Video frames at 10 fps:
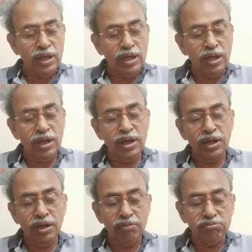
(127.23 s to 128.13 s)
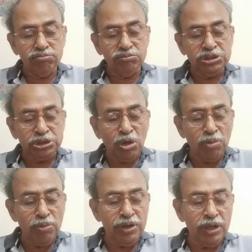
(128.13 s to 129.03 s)
And
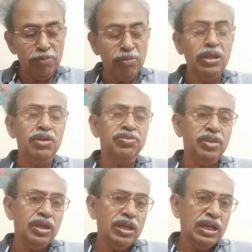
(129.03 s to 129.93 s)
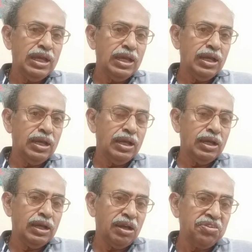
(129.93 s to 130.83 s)
stoichiometric main is the
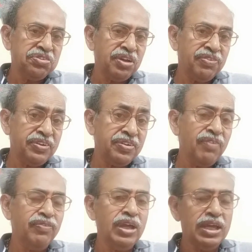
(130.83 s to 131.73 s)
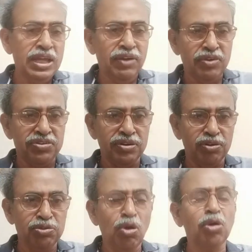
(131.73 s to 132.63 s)
construction of an equation.
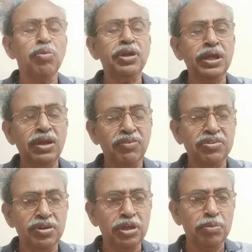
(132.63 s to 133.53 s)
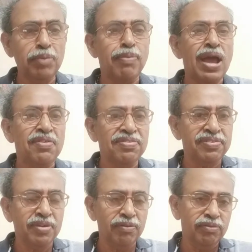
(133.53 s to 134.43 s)
Stoichiometric equation nothing but a
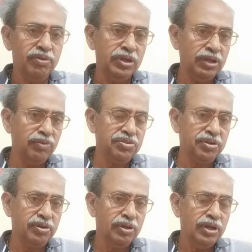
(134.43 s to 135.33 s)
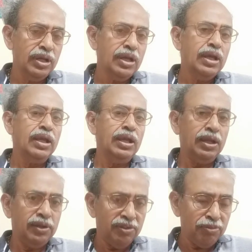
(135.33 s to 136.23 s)
balance equation.
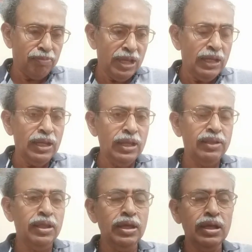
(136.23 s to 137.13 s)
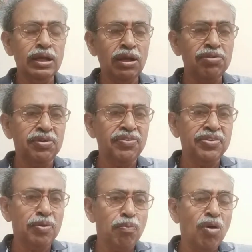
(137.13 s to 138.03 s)
It is mainly the conservation
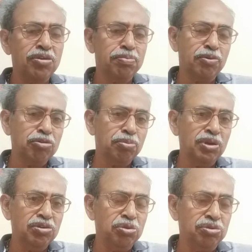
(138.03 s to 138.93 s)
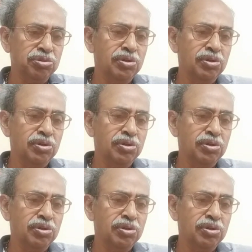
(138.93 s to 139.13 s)
of mass principle is used.